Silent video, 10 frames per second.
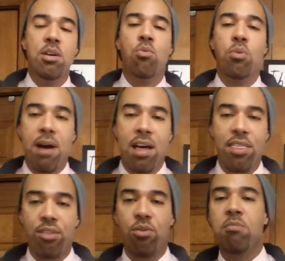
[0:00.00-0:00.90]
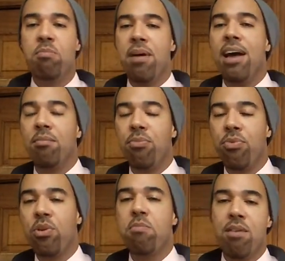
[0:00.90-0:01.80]
We buy three bat
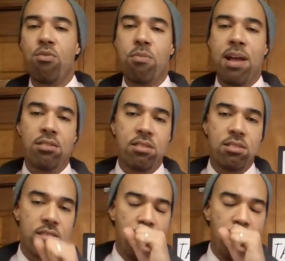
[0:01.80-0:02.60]
three bedroom houses